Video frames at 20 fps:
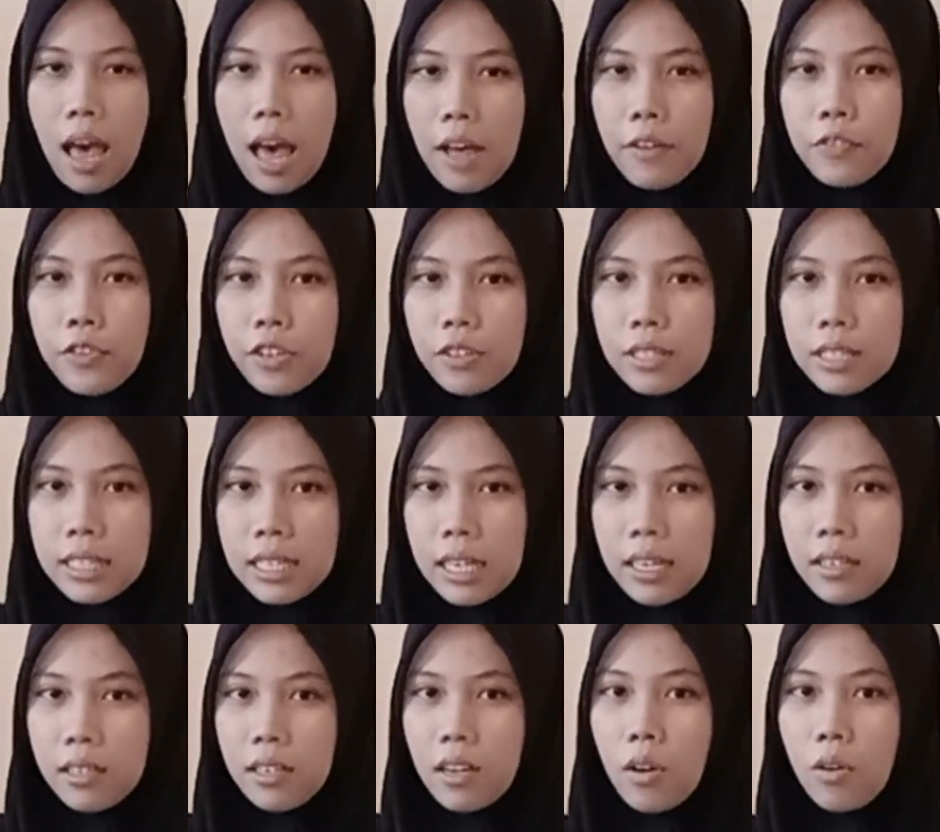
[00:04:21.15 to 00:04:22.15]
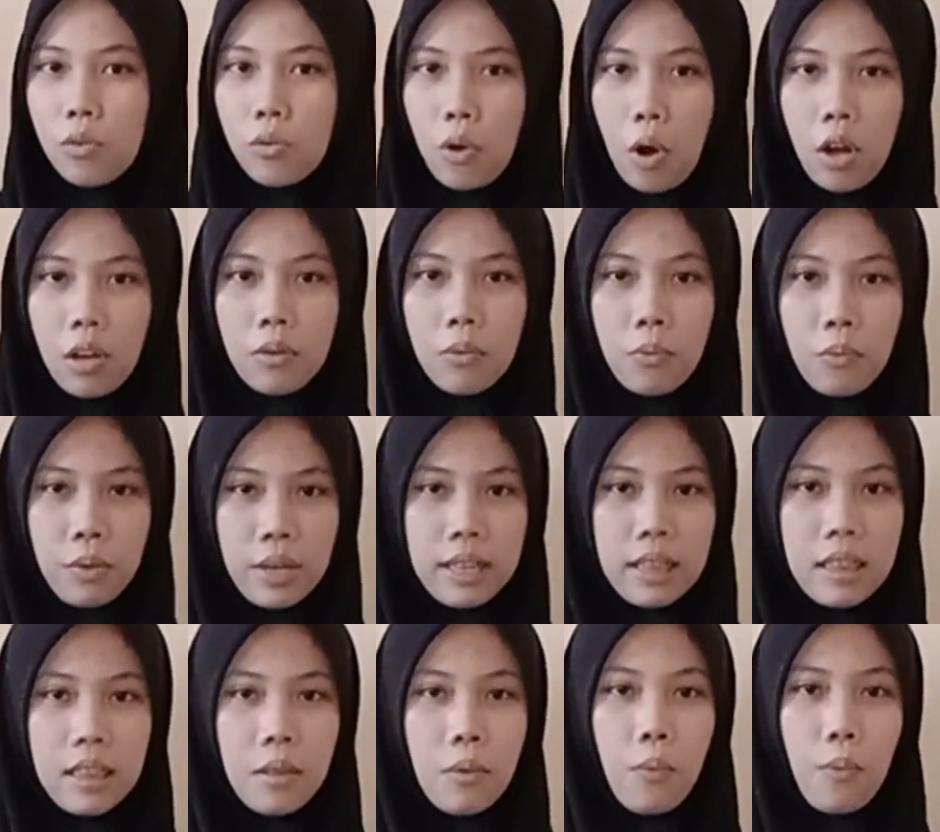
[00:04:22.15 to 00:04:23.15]
Have you seen Gone
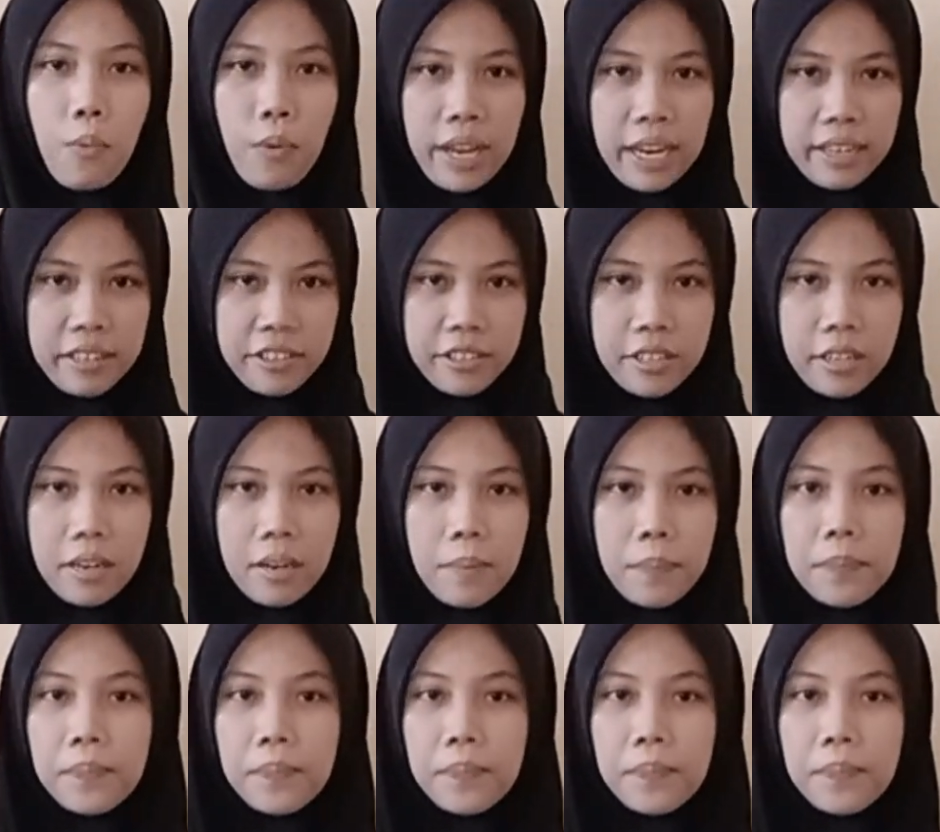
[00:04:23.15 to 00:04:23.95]
with the Wind?